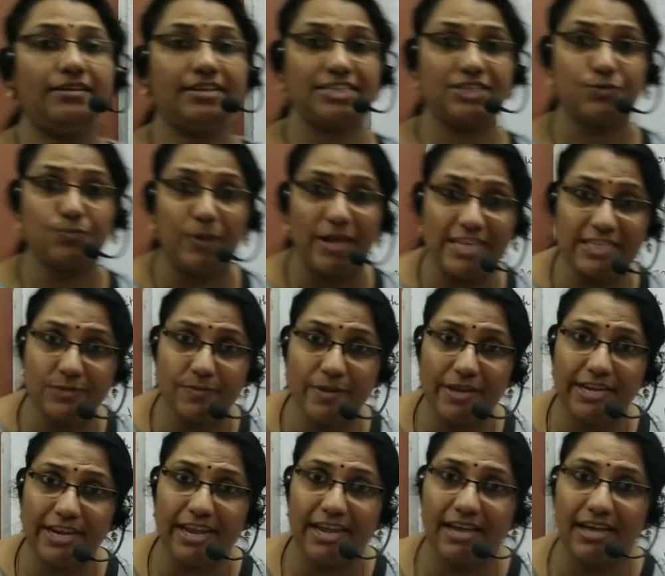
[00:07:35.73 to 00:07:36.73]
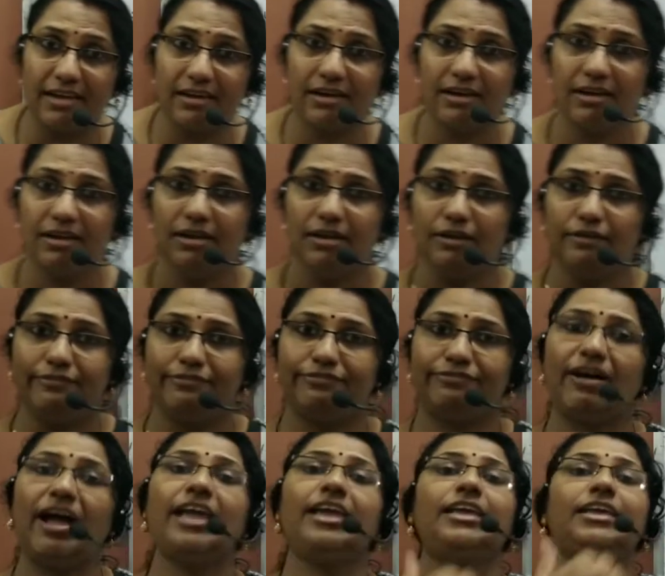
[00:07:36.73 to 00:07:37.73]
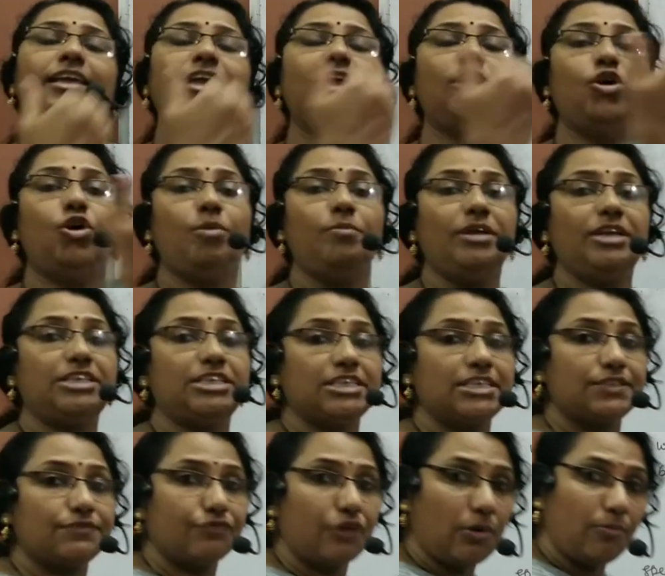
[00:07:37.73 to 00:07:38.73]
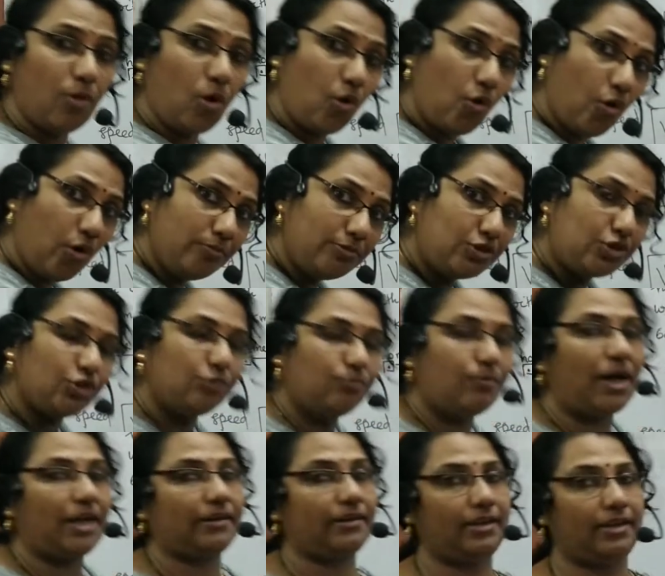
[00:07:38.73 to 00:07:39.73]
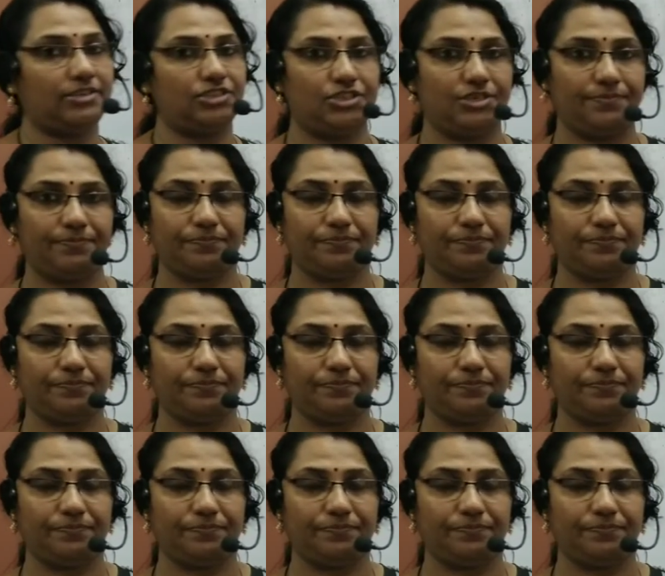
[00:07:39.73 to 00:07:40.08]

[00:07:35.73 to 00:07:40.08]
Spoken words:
displacement here? 5 kilometers from home to market.